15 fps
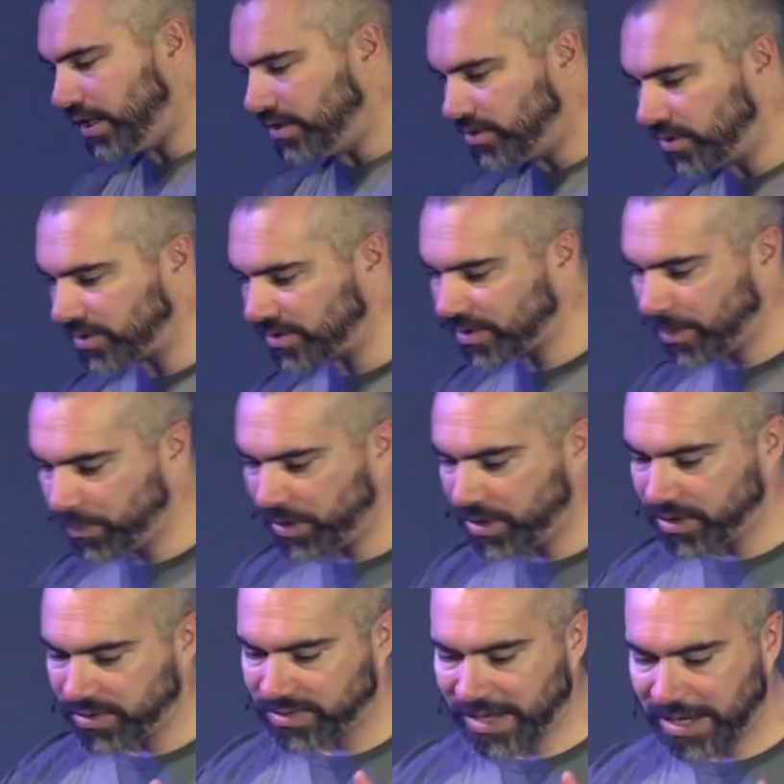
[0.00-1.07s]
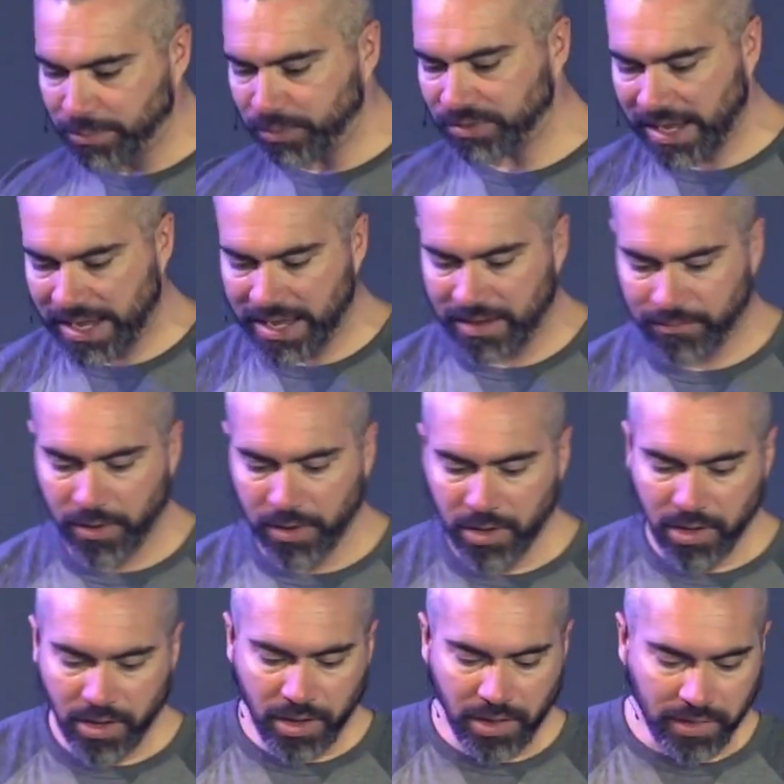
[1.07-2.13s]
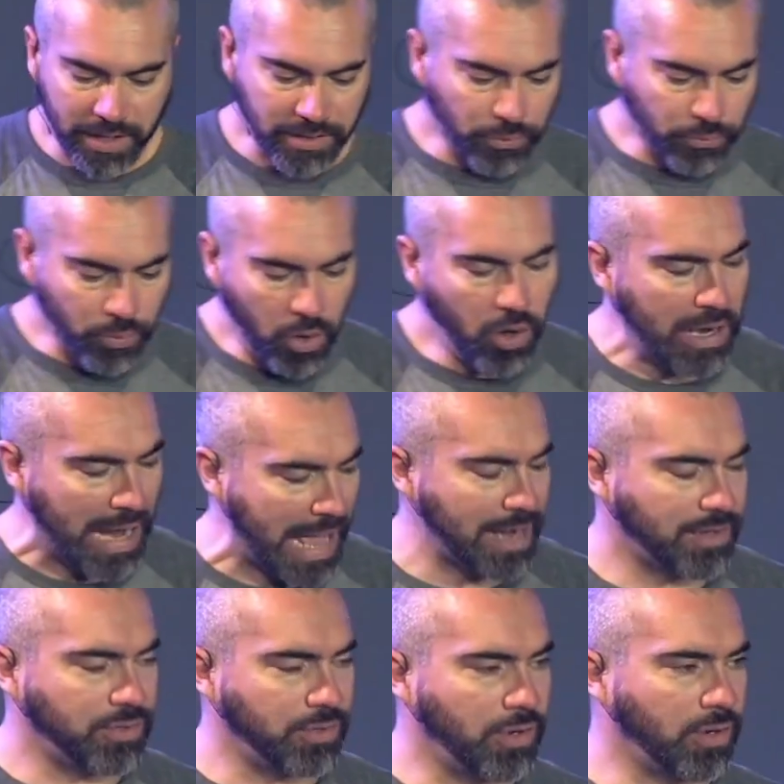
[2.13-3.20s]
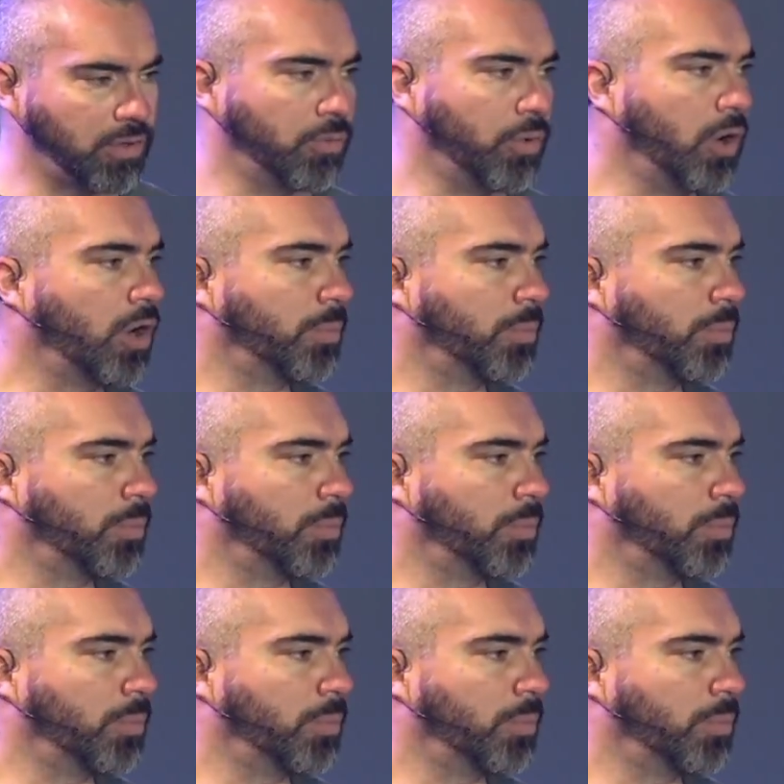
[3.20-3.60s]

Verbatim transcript: Jesus up, that the disciples have like the wrong attitude and the wrong